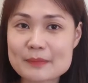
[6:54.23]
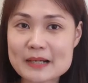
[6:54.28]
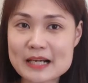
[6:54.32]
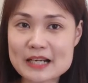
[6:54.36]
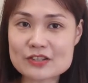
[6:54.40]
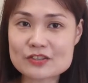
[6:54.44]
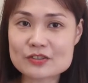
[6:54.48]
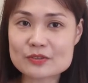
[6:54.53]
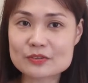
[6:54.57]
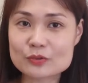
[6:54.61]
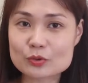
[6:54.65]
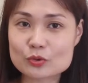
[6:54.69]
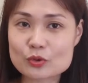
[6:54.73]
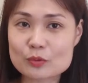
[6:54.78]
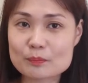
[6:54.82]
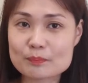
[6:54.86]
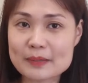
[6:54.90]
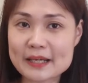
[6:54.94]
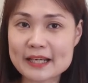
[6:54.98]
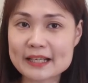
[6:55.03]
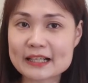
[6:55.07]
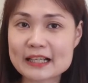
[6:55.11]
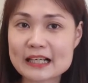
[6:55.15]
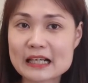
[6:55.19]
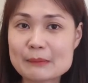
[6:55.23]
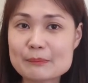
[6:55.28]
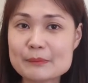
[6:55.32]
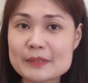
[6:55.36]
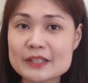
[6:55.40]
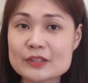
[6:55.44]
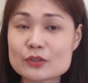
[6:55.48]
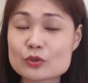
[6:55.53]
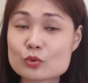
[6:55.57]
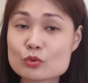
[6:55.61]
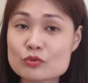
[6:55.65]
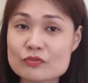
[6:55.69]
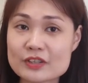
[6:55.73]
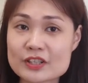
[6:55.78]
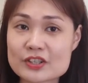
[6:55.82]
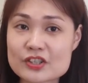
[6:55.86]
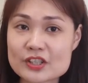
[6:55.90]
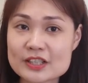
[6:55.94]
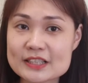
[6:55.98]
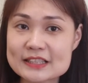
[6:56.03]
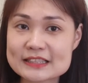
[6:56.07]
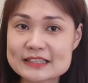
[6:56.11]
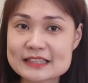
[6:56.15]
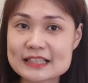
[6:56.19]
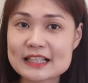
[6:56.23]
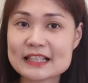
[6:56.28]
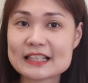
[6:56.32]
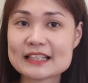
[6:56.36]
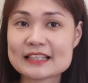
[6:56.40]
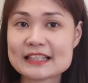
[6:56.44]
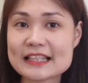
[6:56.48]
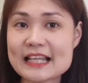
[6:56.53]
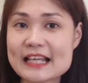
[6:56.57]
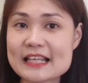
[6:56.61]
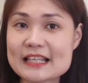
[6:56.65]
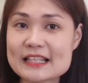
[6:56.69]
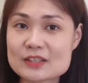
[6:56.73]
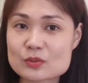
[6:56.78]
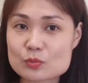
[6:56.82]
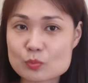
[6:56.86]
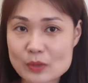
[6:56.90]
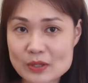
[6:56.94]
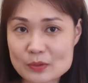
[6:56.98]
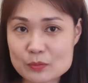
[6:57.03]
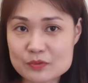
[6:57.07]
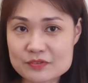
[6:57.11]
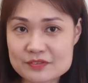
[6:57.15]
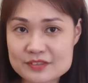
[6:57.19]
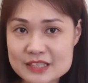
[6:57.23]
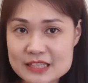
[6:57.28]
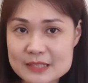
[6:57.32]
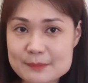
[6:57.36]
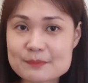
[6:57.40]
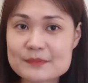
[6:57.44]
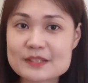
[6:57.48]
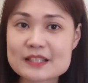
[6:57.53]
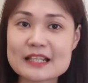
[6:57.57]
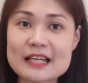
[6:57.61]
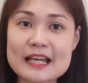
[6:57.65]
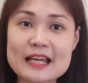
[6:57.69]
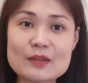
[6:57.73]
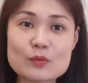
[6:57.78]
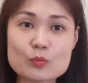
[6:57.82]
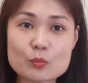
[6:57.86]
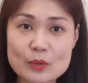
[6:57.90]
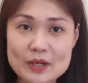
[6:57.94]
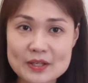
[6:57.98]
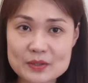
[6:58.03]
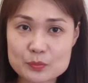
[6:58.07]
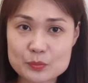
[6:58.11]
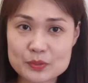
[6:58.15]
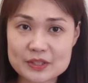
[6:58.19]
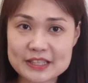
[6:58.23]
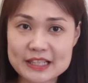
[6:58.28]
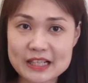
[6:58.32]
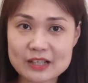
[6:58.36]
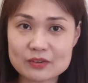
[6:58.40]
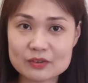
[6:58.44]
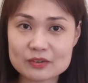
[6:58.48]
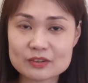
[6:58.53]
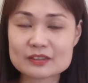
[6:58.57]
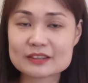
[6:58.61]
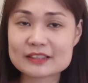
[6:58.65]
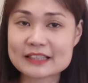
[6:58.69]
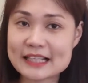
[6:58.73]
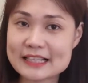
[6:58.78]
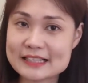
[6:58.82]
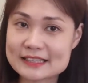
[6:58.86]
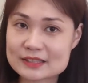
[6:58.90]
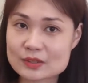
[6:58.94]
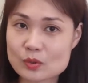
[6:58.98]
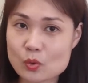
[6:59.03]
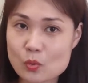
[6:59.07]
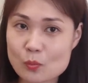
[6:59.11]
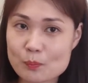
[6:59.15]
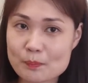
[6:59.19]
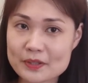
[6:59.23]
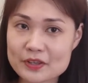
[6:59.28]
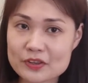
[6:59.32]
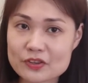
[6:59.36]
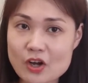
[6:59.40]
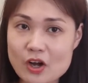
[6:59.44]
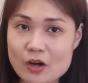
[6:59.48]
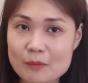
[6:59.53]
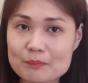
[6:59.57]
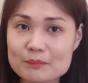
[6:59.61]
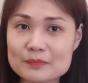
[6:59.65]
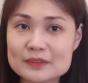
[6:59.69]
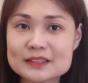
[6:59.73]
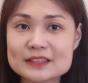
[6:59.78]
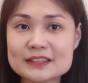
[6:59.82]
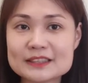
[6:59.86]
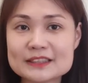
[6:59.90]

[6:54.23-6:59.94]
Bags tote bag come in two versions. That is one with zip and one without. That is the open top.